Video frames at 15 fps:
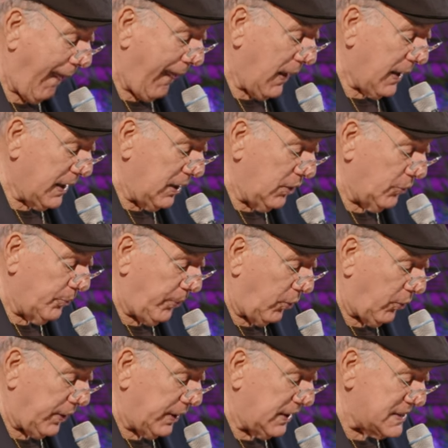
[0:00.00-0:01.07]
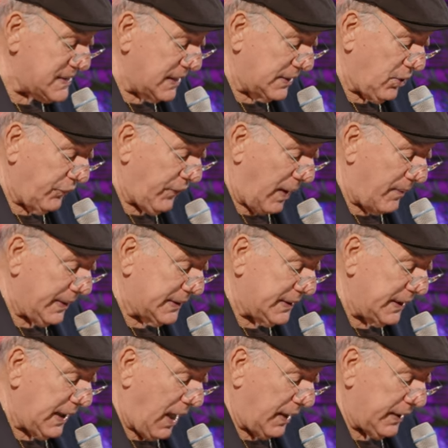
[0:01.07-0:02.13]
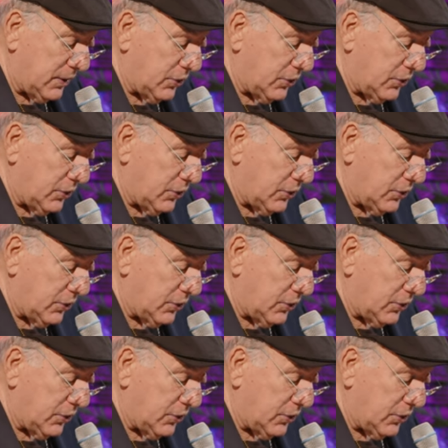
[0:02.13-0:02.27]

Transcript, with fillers: He was born in the city of Ahmadiyya in